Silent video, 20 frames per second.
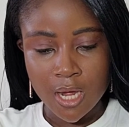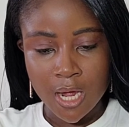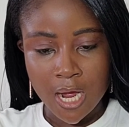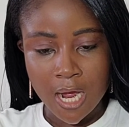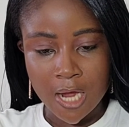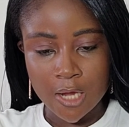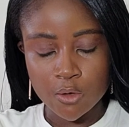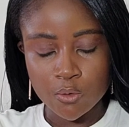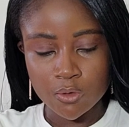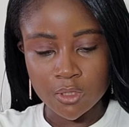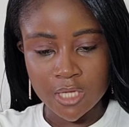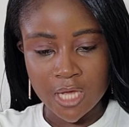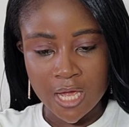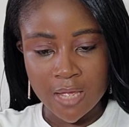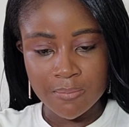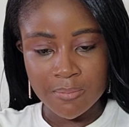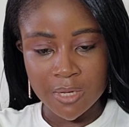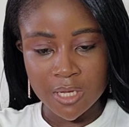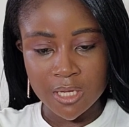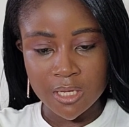and you
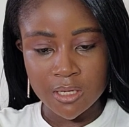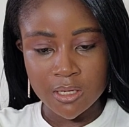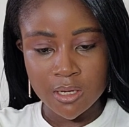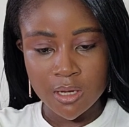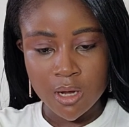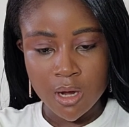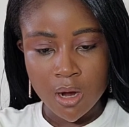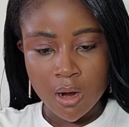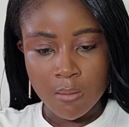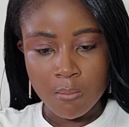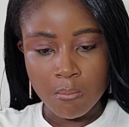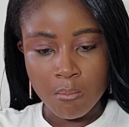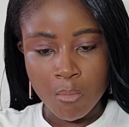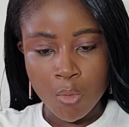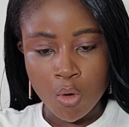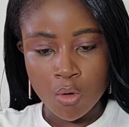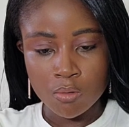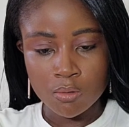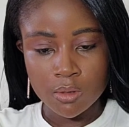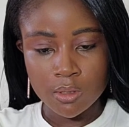type in
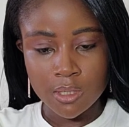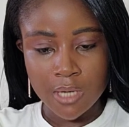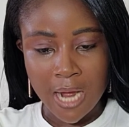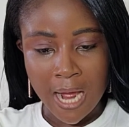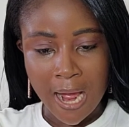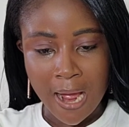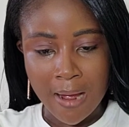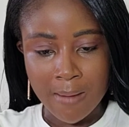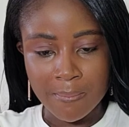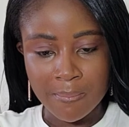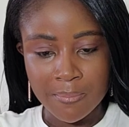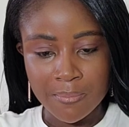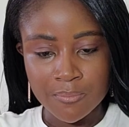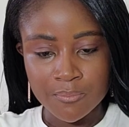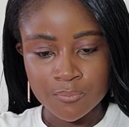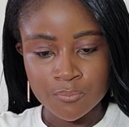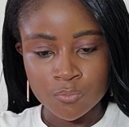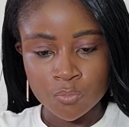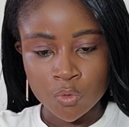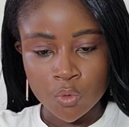Mode app.
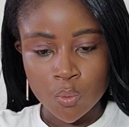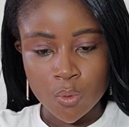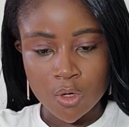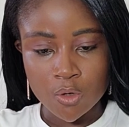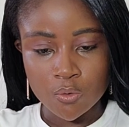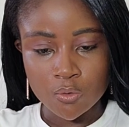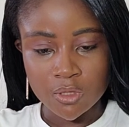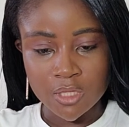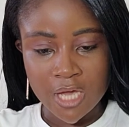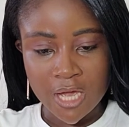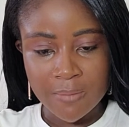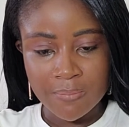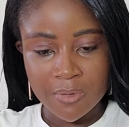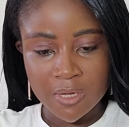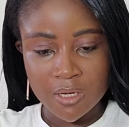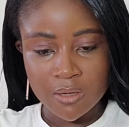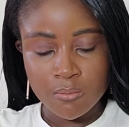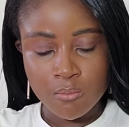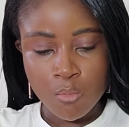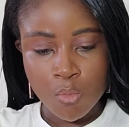When you type
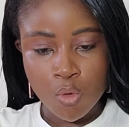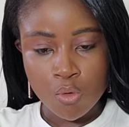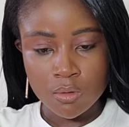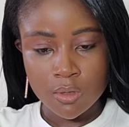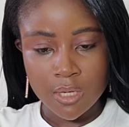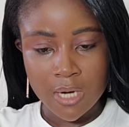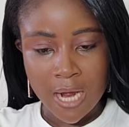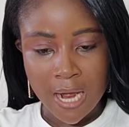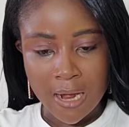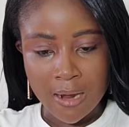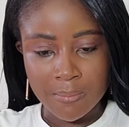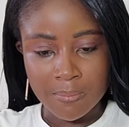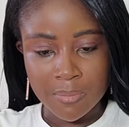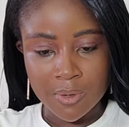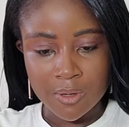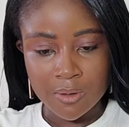in Mode app,